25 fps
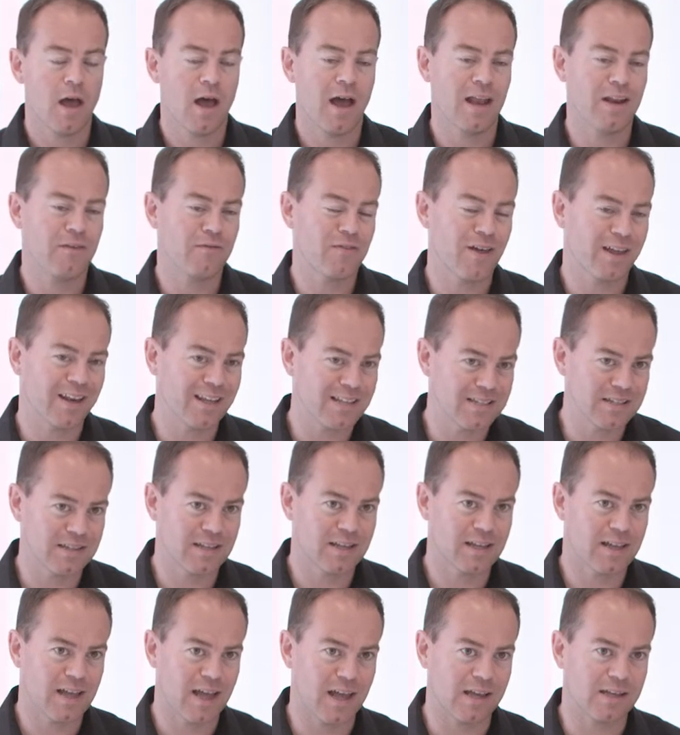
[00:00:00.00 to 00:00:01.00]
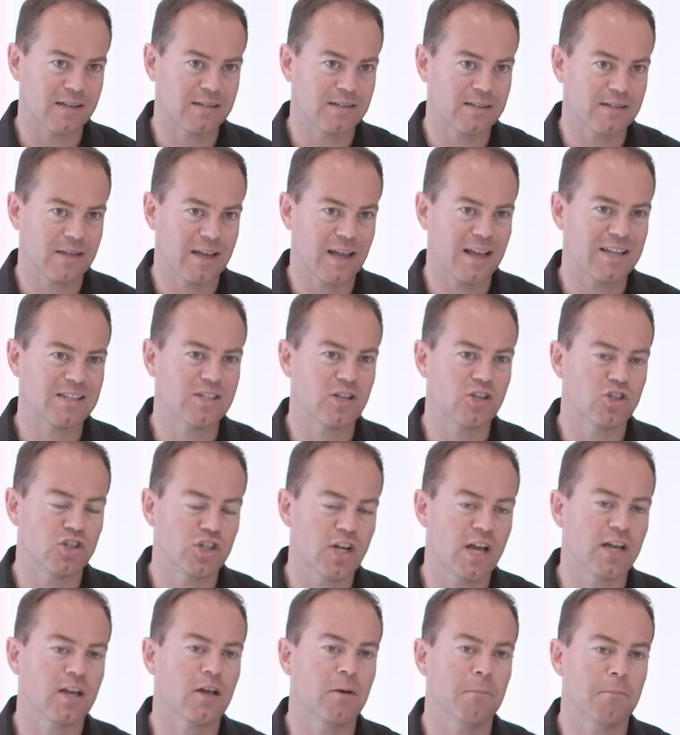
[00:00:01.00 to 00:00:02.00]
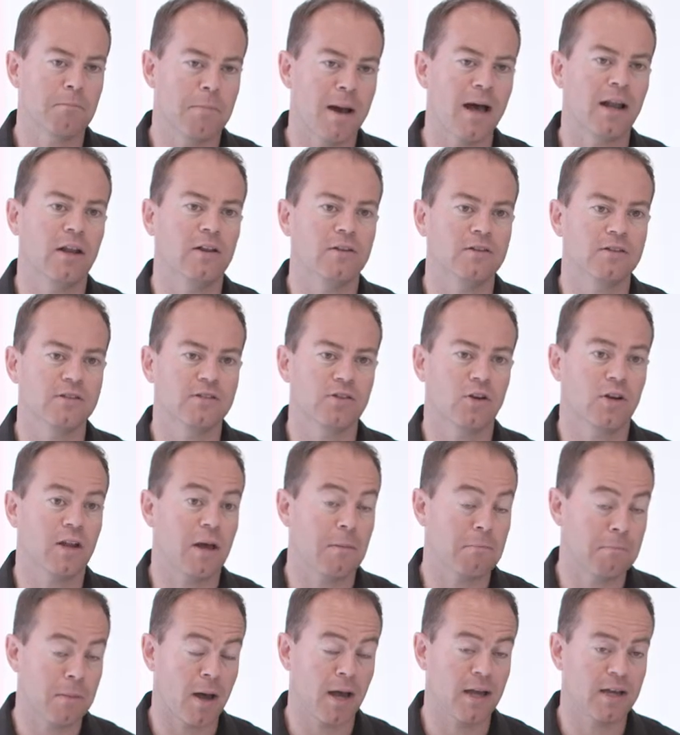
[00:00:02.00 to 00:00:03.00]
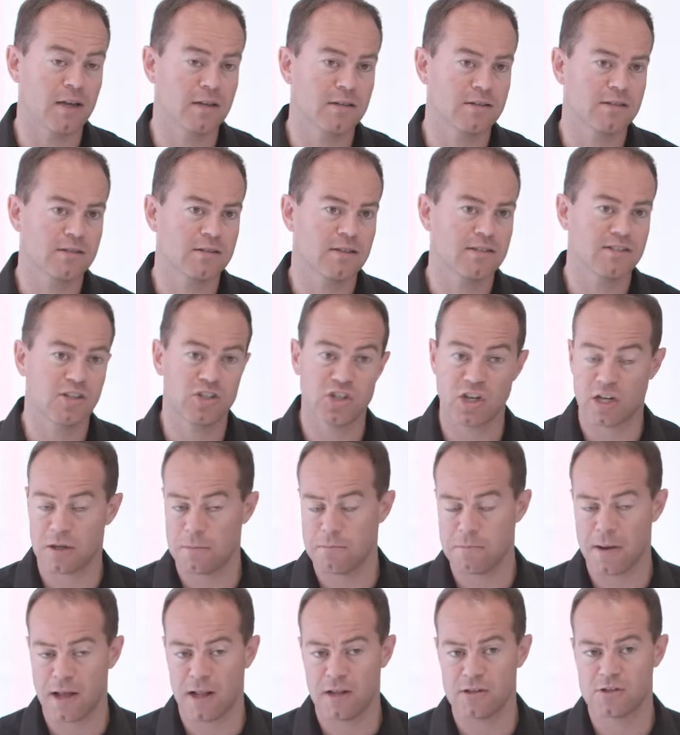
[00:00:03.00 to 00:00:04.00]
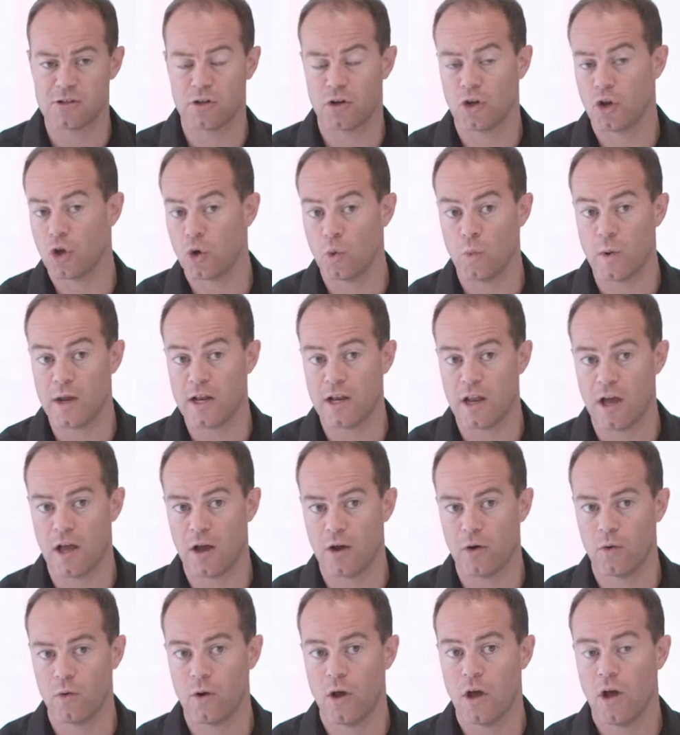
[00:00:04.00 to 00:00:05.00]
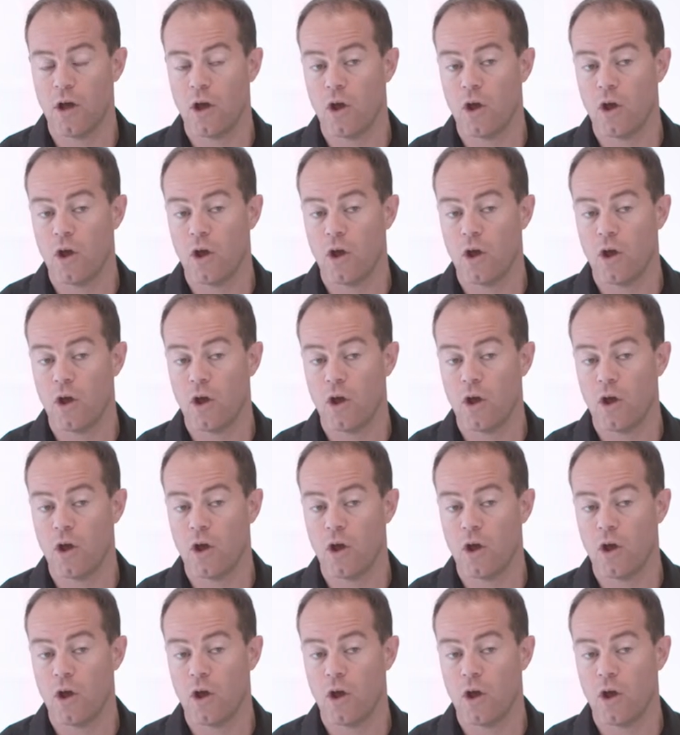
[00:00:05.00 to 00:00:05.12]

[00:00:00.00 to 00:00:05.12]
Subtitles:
And if that isn't the case, it's a check and balance on our bias, it's a check and balance on who we know,